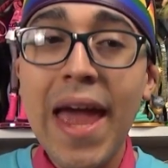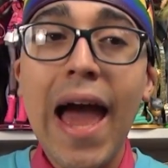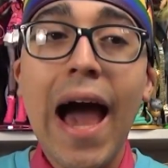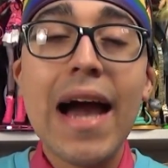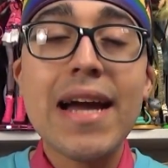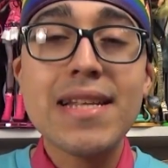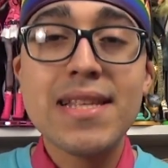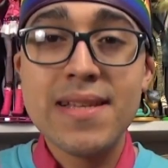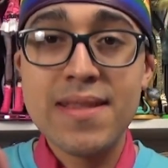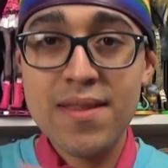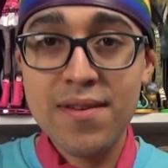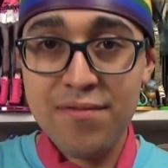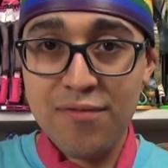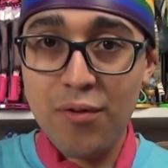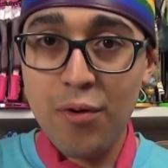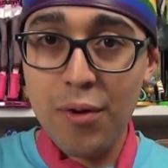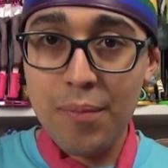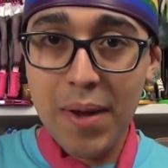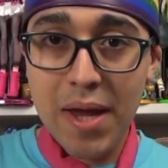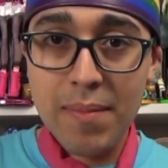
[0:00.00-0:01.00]
I did the
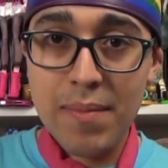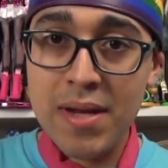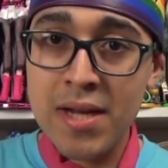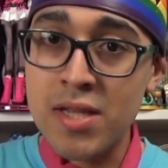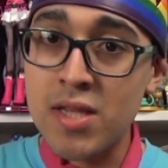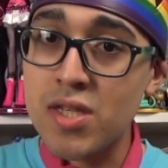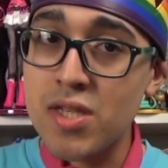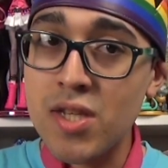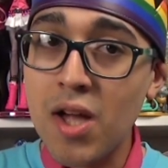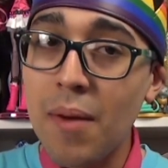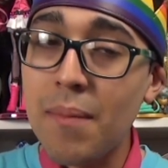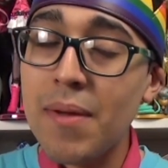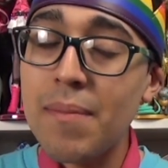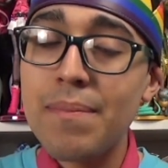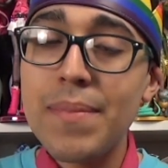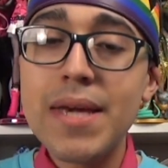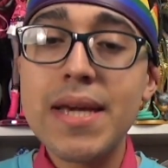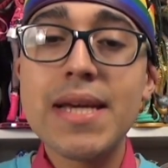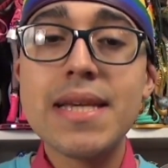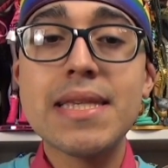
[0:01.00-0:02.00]
4-payment installment
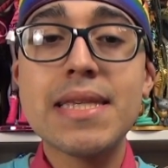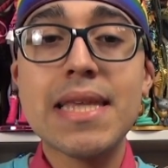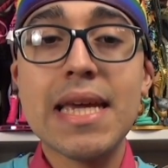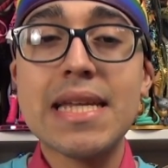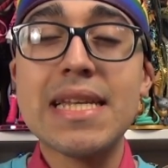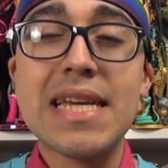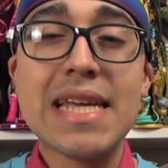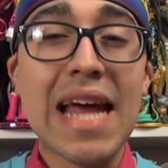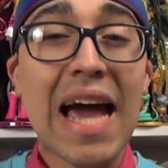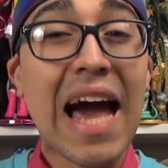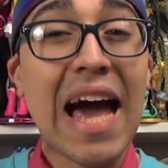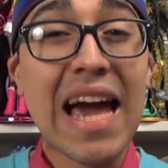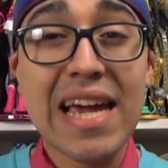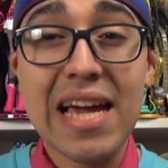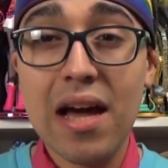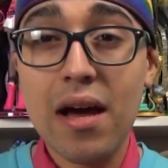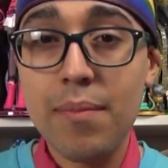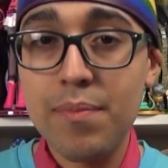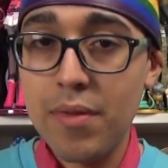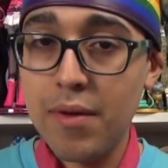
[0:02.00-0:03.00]
because they did
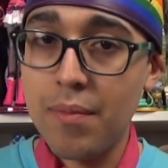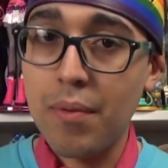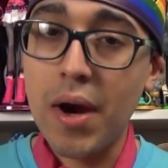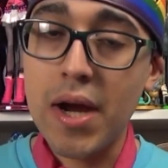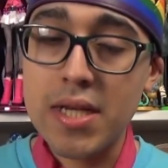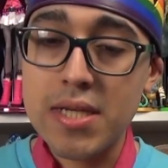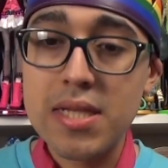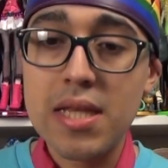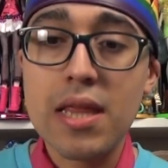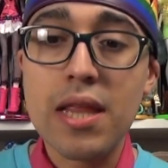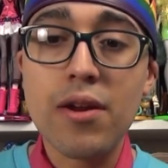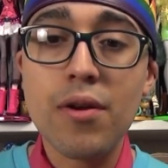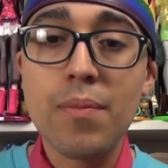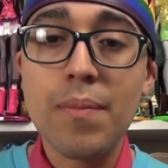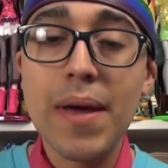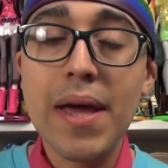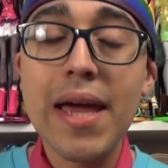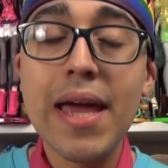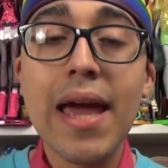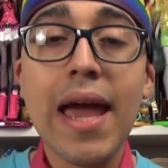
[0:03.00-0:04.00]
hike up the price a little
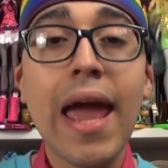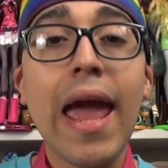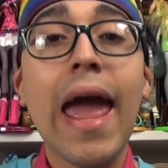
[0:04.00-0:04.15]
bit.